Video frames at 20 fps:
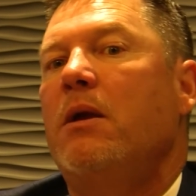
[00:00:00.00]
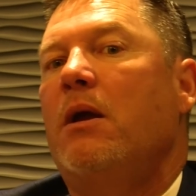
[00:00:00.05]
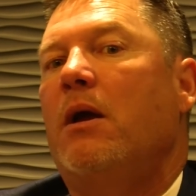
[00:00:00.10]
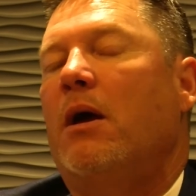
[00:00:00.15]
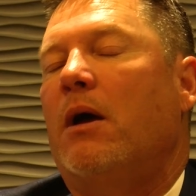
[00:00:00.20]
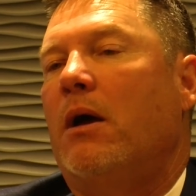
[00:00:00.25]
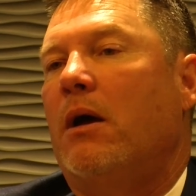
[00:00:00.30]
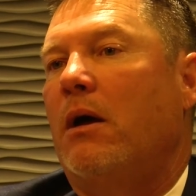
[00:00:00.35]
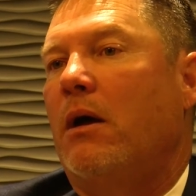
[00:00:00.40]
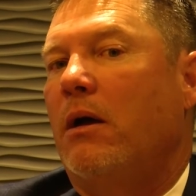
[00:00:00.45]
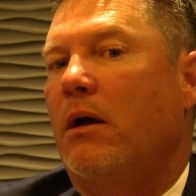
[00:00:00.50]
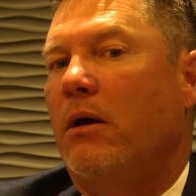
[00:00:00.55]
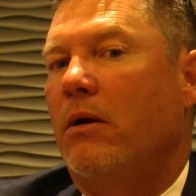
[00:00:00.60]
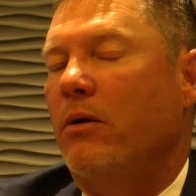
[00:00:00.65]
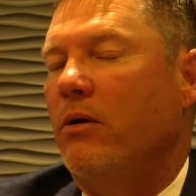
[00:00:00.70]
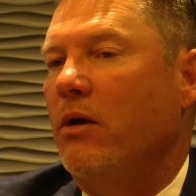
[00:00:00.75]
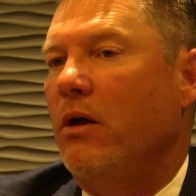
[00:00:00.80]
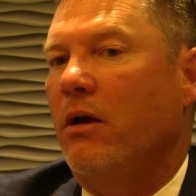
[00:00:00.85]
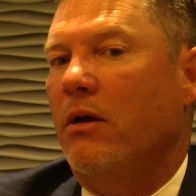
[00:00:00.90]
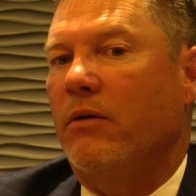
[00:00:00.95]

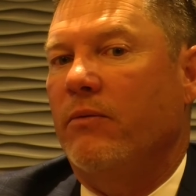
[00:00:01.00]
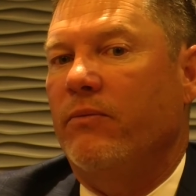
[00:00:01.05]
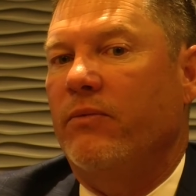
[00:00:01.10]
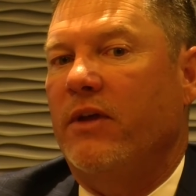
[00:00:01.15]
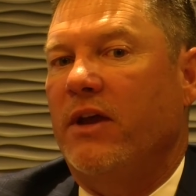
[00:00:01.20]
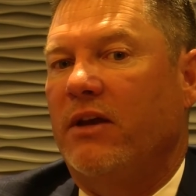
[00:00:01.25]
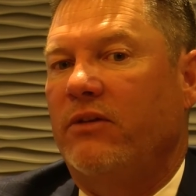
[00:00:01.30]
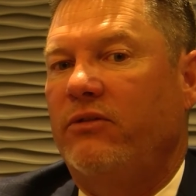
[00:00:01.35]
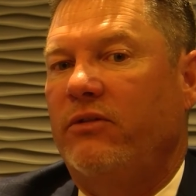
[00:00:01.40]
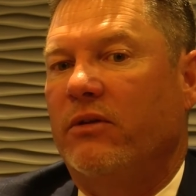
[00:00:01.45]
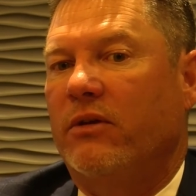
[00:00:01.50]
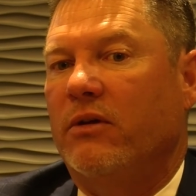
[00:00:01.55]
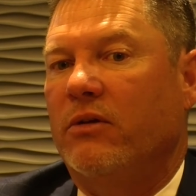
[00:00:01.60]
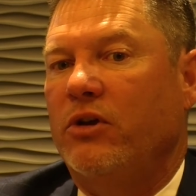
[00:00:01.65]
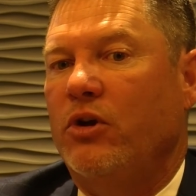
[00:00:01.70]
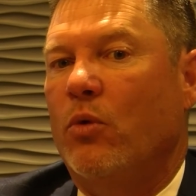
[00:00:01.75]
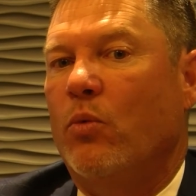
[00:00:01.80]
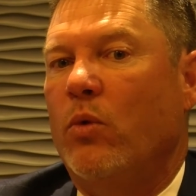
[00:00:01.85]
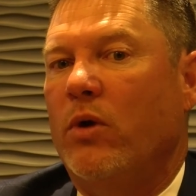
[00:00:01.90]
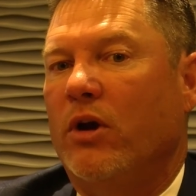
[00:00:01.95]

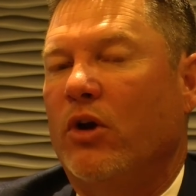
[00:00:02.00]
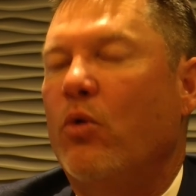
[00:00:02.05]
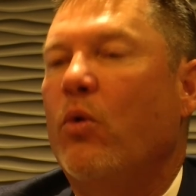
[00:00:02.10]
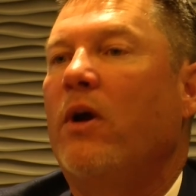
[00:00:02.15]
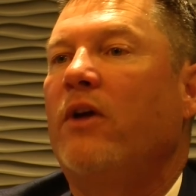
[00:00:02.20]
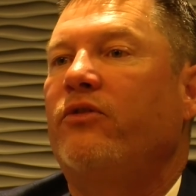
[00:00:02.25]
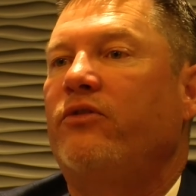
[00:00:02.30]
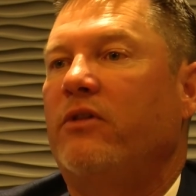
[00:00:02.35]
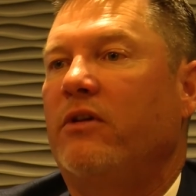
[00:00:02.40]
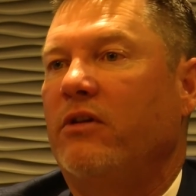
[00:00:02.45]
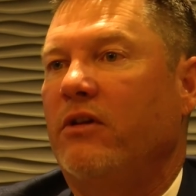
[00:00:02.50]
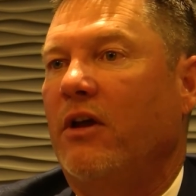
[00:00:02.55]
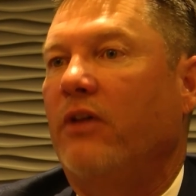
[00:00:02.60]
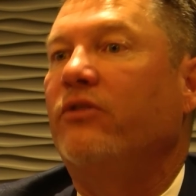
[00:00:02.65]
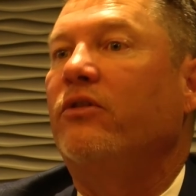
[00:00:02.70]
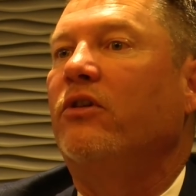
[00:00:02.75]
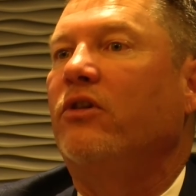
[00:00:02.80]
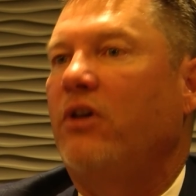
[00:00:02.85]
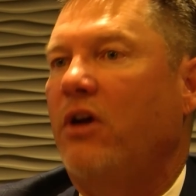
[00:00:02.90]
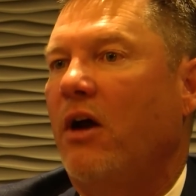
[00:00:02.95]
When a question
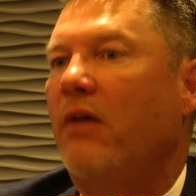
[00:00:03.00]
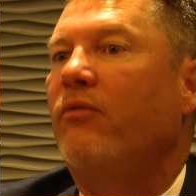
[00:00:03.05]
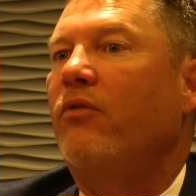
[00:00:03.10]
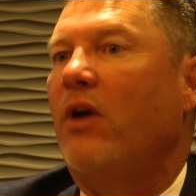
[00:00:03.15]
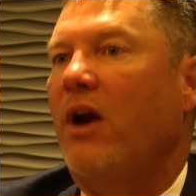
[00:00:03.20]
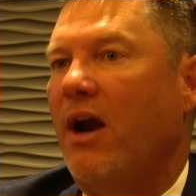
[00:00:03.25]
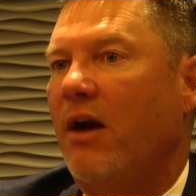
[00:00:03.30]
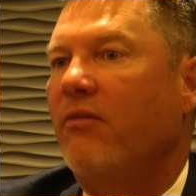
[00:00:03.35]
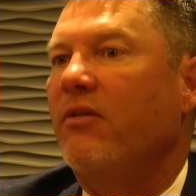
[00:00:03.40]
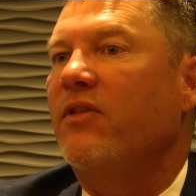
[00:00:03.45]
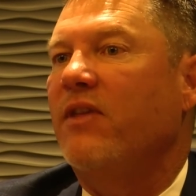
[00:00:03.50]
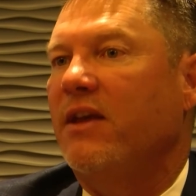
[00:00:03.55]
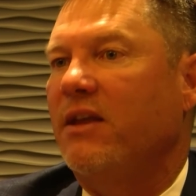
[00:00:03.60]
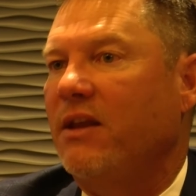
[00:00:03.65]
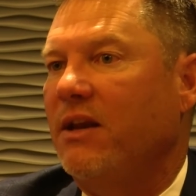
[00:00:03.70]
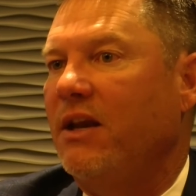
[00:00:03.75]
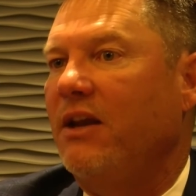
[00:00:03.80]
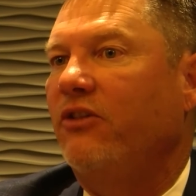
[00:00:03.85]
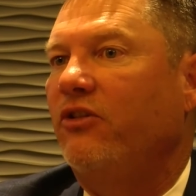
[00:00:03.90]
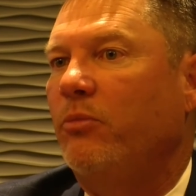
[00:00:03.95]
doesn't cover everything
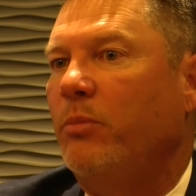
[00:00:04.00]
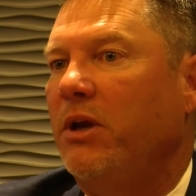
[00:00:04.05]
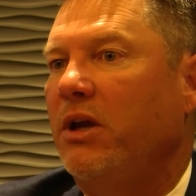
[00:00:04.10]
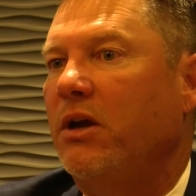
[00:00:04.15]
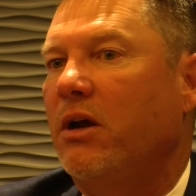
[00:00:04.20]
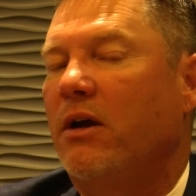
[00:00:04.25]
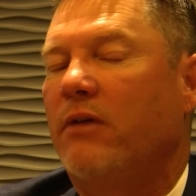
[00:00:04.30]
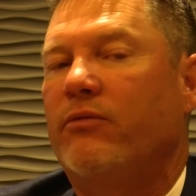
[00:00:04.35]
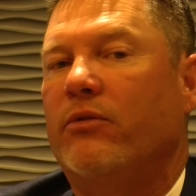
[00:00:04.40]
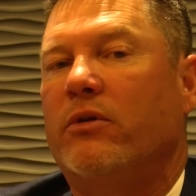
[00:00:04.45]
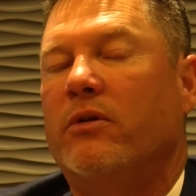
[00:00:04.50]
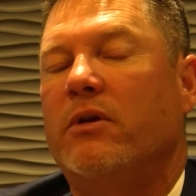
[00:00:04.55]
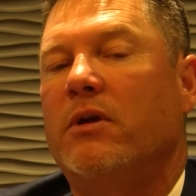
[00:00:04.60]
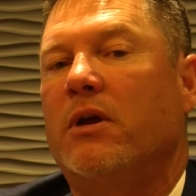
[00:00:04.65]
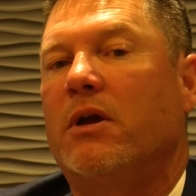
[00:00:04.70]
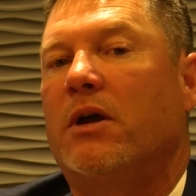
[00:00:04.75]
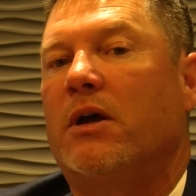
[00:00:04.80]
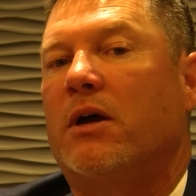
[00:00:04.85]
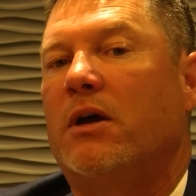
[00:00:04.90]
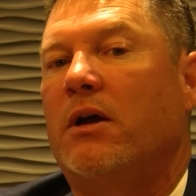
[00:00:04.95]
that needs to be covered,
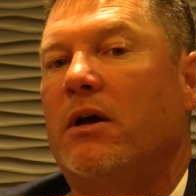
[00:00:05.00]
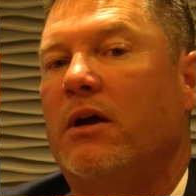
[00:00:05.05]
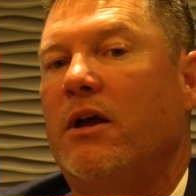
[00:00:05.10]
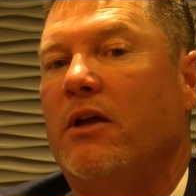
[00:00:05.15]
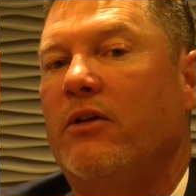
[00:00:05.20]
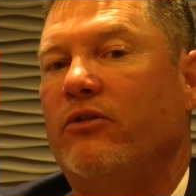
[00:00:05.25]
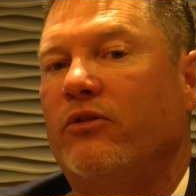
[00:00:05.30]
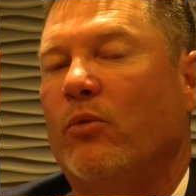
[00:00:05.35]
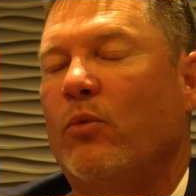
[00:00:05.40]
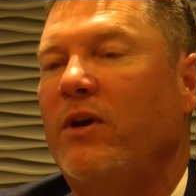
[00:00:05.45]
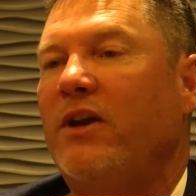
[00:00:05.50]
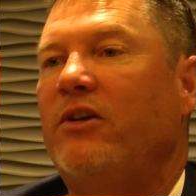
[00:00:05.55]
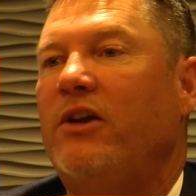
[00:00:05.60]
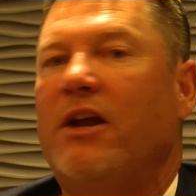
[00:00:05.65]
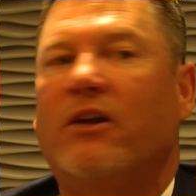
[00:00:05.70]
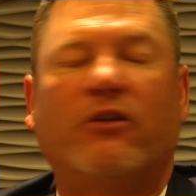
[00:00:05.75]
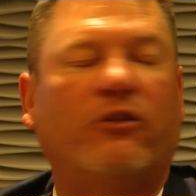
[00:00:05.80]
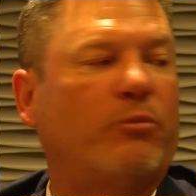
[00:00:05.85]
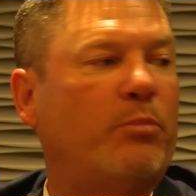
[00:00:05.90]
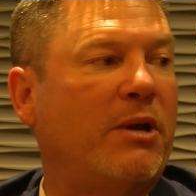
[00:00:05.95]
and so we
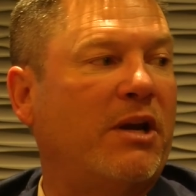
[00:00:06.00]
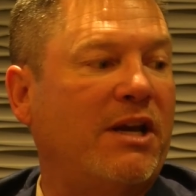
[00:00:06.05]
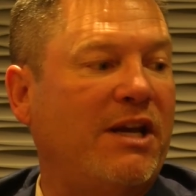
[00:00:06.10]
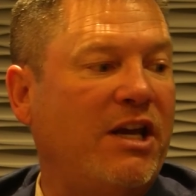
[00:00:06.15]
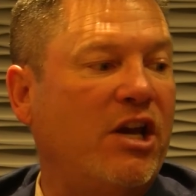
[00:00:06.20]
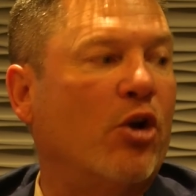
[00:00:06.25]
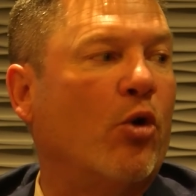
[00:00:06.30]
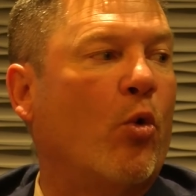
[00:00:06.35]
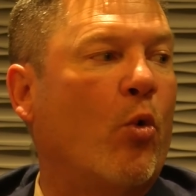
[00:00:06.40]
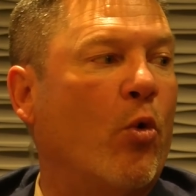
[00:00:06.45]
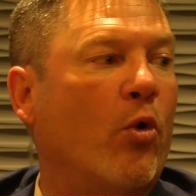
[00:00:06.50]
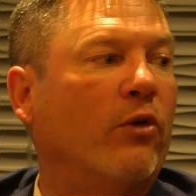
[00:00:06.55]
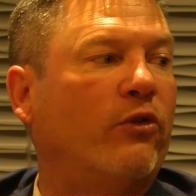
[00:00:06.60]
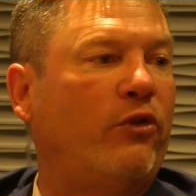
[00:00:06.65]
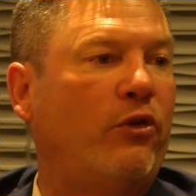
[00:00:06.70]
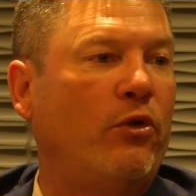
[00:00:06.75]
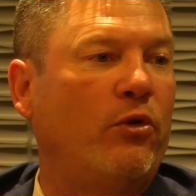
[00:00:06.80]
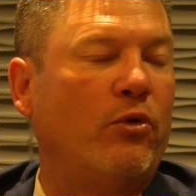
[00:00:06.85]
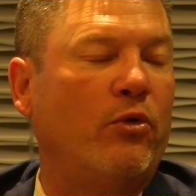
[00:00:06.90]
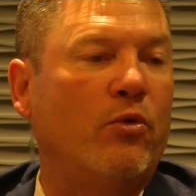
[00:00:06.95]
get to spend a year or
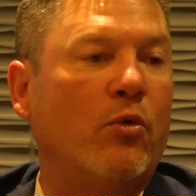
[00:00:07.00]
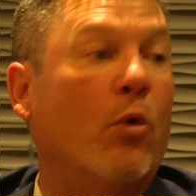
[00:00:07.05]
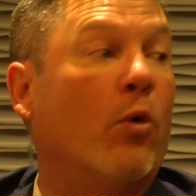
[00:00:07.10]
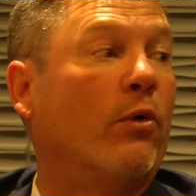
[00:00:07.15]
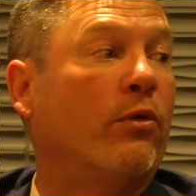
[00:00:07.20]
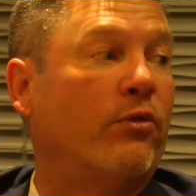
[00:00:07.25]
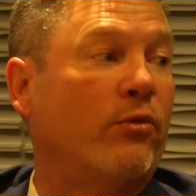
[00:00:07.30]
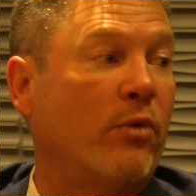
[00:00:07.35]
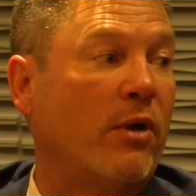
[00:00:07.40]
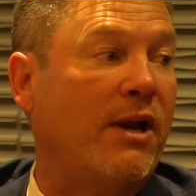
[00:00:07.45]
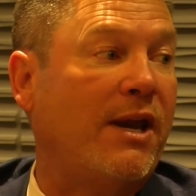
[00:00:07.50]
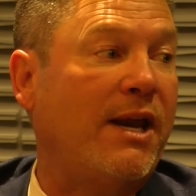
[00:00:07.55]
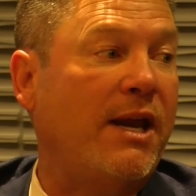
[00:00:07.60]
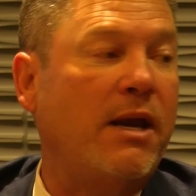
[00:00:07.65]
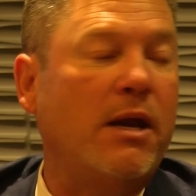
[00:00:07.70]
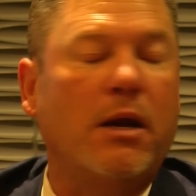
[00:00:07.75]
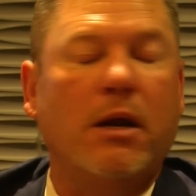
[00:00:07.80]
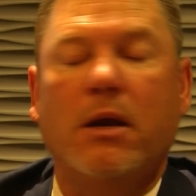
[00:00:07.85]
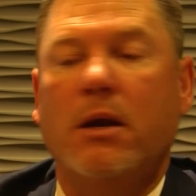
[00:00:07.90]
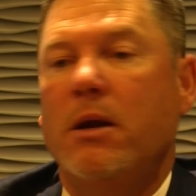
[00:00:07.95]
two or
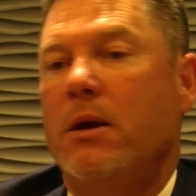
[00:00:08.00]
three